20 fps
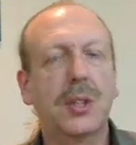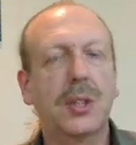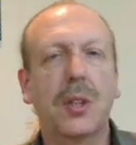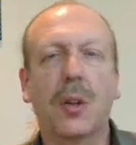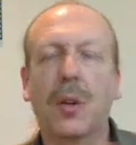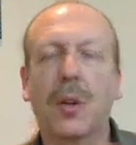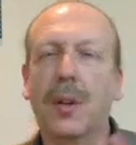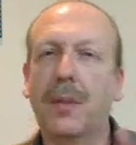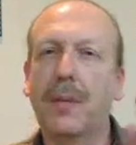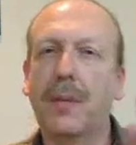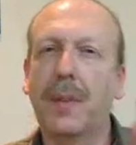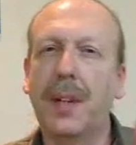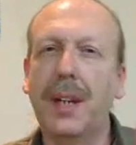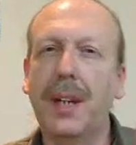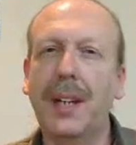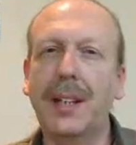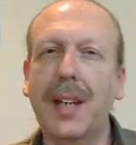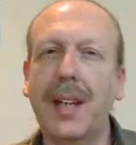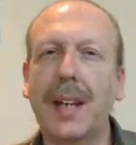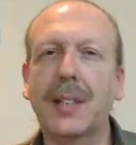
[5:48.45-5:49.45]
So
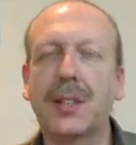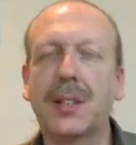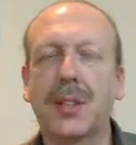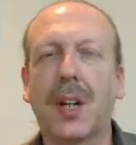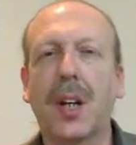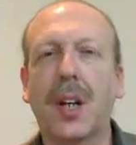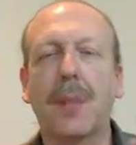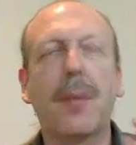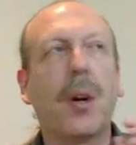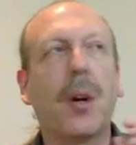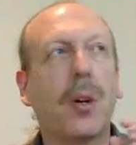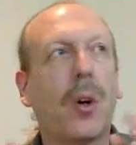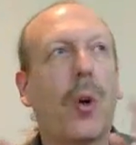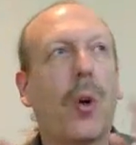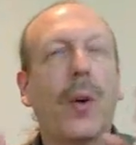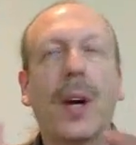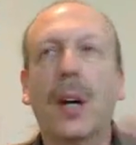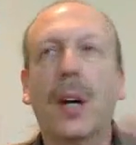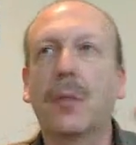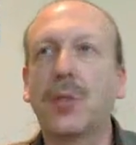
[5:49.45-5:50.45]
it's not
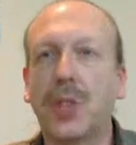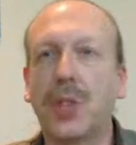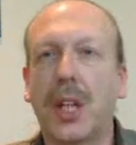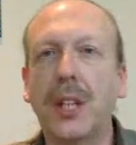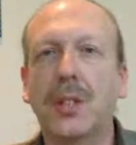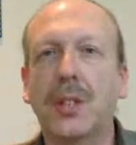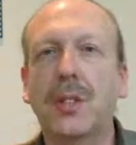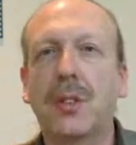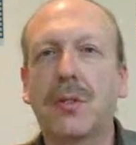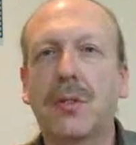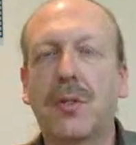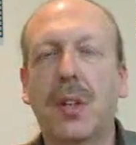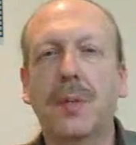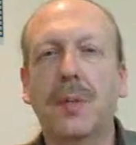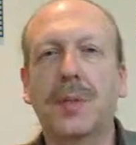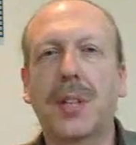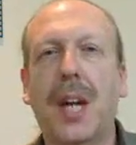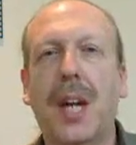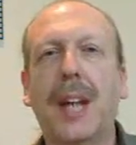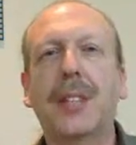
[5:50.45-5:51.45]
about going out and chasing your
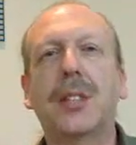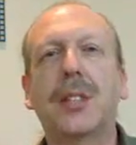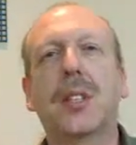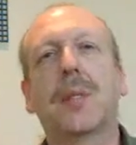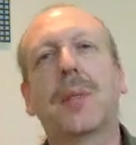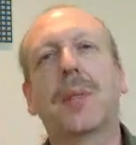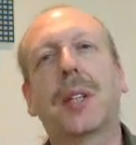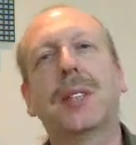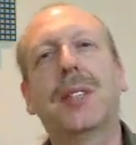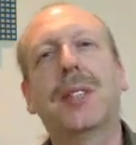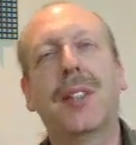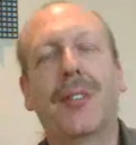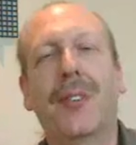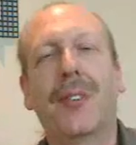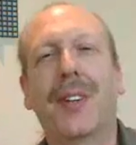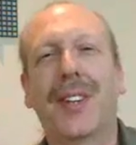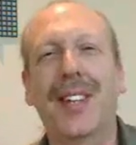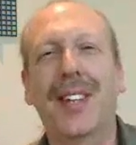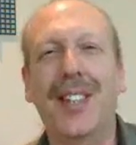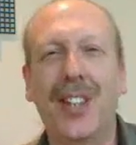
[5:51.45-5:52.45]
dreams and catching them, because
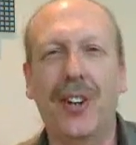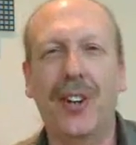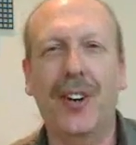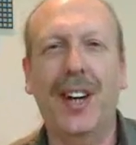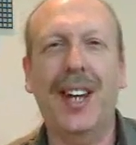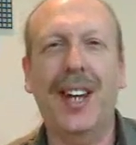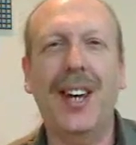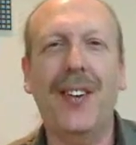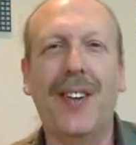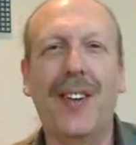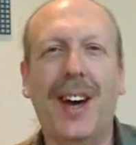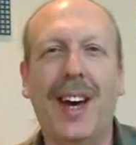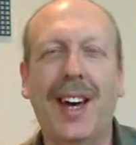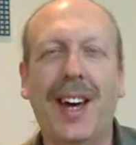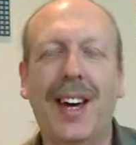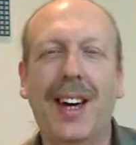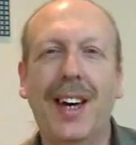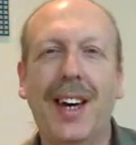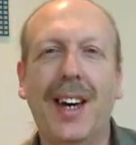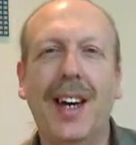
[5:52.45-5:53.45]
they're within you
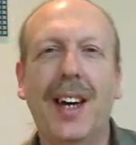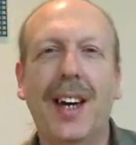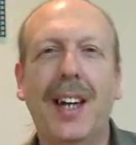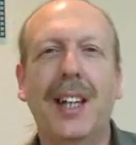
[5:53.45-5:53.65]
anyway.